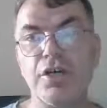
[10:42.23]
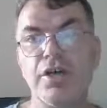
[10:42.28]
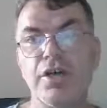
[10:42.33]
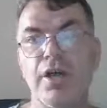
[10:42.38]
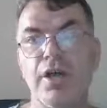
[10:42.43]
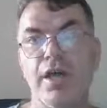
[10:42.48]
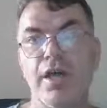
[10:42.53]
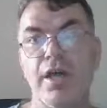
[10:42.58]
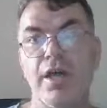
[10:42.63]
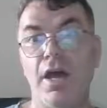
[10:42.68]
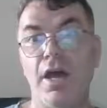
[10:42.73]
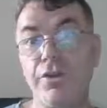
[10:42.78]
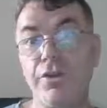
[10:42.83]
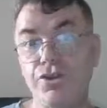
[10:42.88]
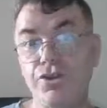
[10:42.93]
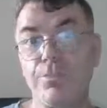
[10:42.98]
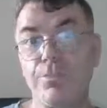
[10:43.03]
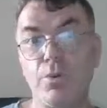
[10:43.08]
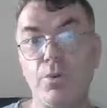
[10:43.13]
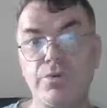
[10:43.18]
uh,
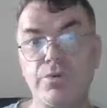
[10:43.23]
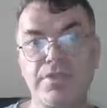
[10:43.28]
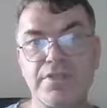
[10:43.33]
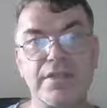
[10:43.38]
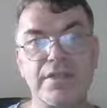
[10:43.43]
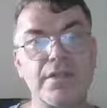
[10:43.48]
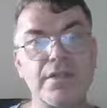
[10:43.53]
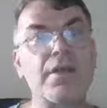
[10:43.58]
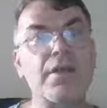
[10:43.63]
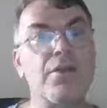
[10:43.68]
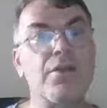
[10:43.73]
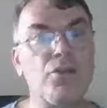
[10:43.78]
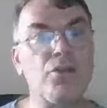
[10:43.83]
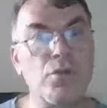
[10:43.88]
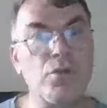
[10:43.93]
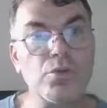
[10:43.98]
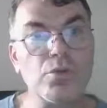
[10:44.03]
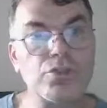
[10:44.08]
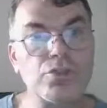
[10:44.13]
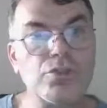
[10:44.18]
attributes that you can
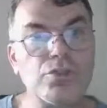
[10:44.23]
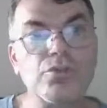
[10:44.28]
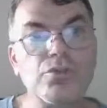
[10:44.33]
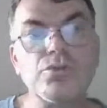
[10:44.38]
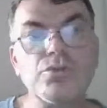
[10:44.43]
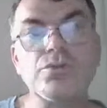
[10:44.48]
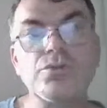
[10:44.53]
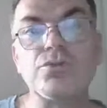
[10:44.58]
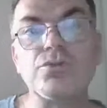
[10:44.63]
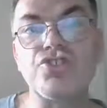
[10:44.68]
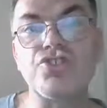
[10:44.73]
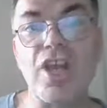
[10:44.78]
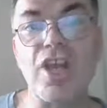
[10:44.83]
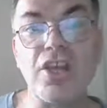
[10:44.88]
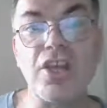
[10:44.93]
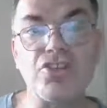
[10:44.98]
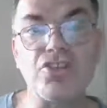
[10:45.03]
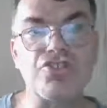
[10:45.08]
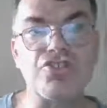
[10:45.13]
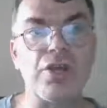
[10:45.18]
use to
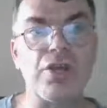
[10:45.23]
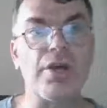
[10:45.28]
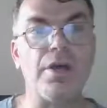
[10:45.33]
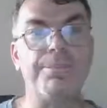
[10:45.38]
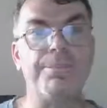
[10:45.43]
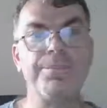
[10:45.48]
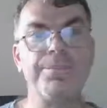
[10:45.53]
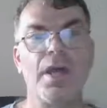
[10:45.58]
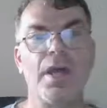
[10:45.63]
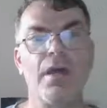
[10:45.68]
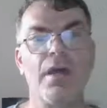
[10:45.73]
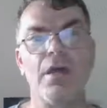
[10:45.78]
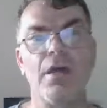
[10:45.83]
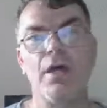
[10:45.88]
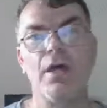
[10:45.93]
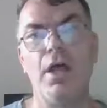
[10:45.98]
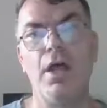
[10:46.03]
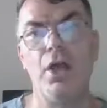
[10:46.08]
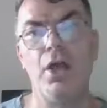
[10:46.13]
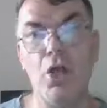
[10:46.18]
change the
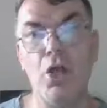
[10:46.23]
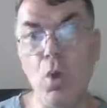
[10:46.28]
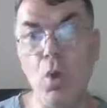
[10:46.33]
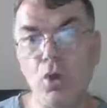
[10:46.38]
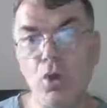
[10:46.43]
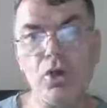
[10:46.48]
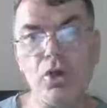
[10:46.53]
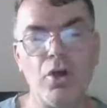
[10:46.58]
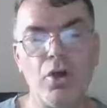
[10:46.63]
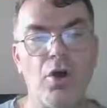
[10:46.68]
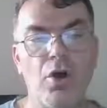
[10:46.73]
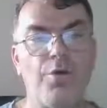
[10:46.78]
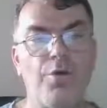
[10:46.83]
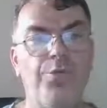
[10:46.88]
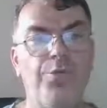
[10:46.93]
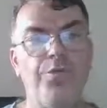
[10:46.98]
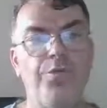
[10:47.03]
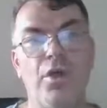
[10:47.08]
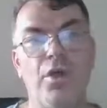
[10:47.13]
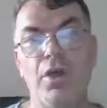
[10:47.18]
look
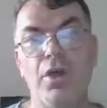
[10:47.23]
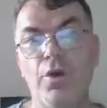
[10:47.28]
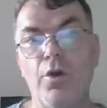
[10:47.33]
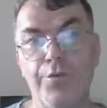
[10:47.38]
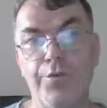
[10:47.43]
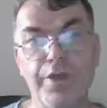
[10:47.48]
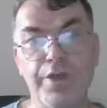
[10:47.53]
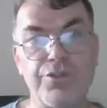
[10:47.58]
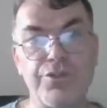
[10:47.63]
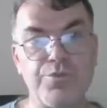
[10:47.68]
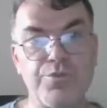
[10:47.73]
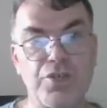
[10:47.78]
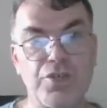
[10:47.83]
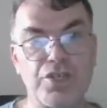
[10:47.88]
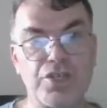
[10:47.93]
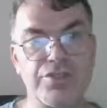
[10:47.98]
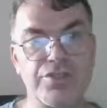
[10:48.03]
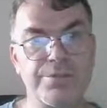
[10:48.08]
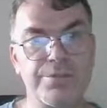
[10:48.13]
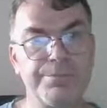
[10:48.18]
of, uh, of each
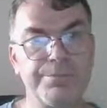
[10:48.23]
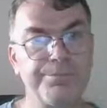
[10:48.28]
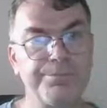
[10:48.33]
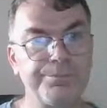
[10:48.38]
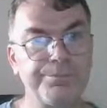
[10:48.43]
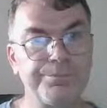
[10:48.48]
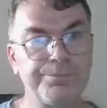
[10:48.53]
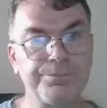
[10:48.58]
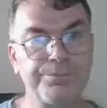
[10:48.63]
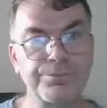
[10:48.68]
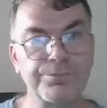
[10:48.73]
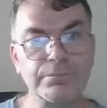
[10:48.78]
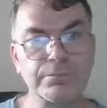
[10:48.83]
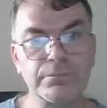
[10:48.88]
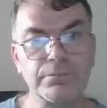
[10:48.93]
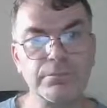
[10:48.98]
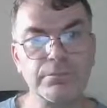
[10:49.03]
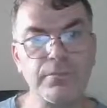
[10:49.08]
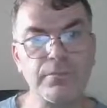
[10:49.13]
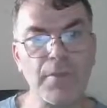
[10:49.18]
widget.
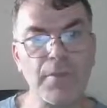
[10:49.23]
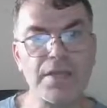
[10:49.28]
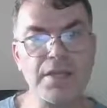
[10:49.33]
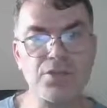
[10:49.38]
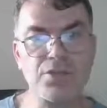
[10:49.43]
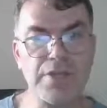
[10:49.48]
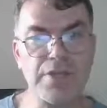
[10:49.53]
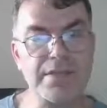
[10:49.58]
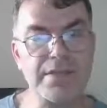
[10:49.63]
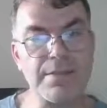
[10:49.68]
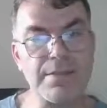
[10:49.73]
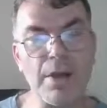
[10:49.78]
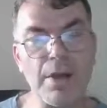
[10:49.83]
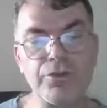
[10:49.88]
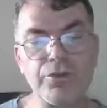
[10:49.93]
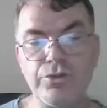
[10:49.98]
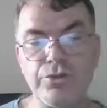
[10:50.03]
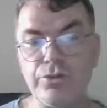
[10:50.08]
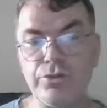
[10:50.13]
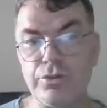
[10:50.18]
So that's
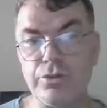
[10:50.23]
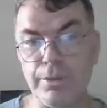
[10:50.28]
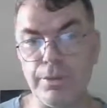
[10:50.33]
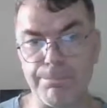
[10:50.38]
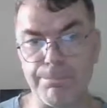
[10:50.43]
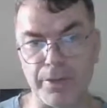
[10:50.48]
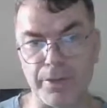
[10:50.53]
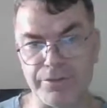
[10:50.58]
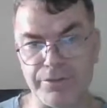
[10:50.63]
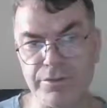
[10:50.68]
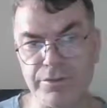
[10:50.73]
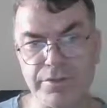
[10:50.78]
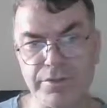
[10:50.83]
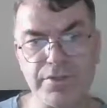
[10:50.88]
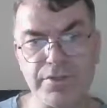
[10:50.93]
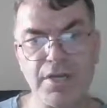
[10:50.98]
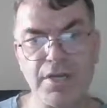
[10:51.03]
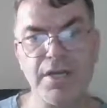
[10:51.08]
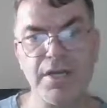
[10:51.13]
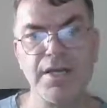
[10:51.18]
about the buttons.
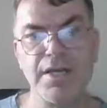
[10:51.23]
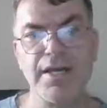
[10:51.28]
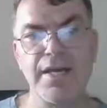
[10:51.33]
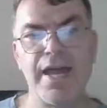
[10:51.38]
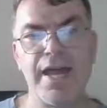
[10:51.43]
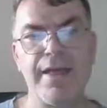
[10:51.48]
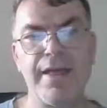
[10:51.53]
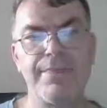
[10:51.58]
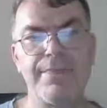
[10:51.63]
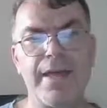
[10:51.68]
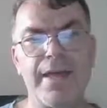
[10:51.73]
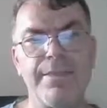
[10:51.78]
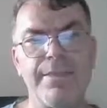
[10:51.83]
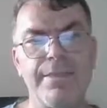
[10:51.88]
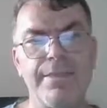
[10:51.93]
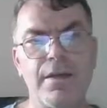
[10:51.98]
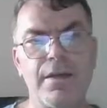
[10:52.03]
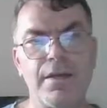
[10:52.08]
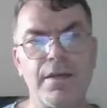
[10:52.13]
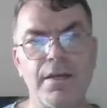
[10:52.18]
And then
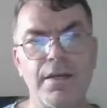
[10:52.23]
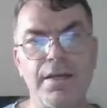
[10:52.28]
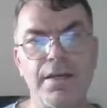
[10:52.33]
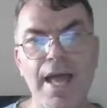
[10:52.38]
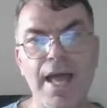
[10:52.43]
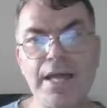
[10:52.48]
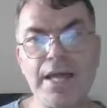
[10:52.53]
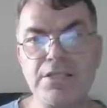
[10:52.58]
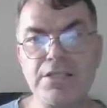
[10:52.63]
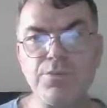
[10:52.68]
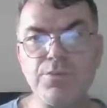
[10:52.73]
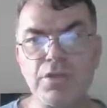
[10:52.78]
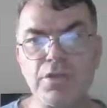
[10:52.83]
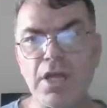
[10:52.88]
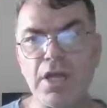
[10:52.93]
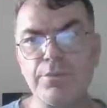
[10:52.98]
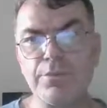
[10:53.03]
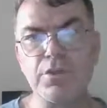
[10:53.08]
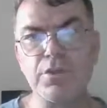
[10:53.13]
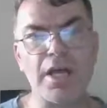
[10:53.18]
the last one
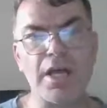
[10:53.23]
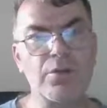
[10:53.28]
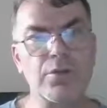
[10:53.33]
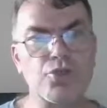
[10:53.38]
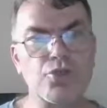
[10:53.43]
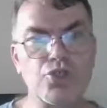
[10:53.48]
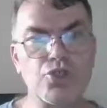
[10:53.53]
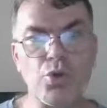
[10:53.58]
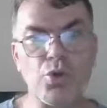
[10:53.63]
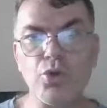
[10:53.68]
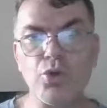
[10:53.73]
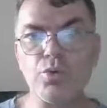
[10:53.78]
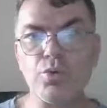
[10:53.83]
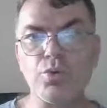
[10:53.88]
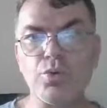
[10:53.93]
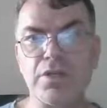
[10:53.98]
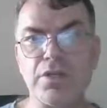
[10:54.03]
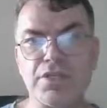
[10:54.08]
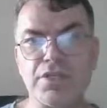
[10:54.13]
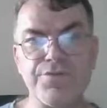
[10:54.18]
I would like to show you
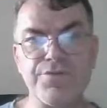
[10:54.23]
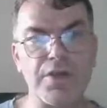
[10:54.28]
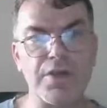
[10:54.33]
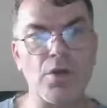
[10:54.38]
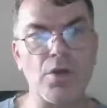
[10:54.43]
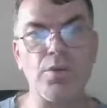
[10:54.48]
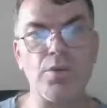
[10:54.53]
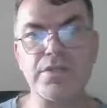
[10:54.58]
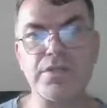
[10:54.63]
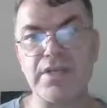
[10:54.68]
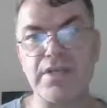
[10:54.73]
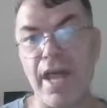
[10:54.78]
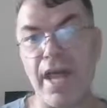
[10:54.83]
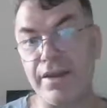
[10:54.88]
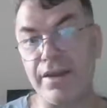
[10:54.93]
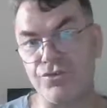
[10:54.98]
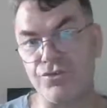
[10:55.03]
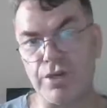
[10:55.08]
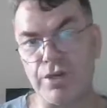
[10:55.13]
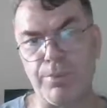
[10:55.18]
in this video is an
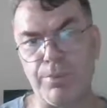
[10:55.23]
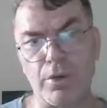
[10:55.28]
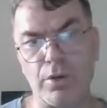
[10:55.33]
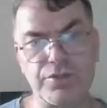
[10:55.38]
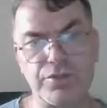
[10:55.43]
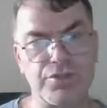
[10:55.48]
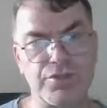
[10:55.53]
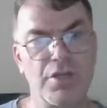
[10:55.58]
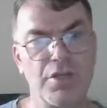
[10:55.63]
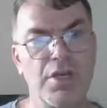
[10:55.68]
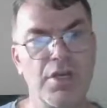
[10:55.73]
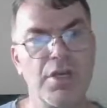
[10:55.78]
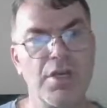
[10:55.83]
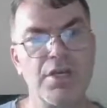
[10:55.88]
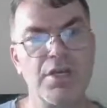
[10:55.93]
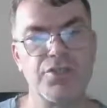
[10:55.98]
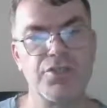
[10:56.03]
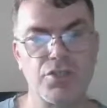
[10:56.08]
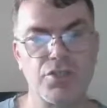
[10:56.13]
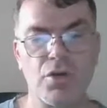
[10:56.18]
entry box.
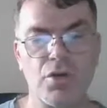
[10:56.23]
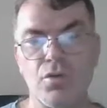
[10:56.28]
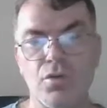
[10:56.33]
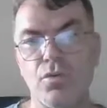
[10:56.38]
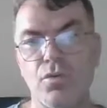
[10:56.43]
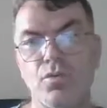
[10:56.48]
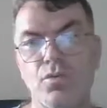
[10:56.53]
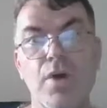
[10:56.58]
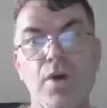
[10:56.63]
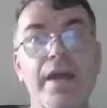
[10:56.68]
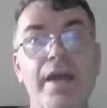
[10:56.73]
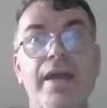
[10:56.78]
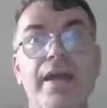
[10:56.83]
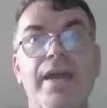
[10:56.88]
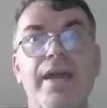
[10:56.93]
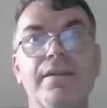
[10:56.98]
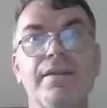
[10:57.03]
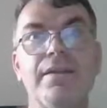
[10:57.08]
So again,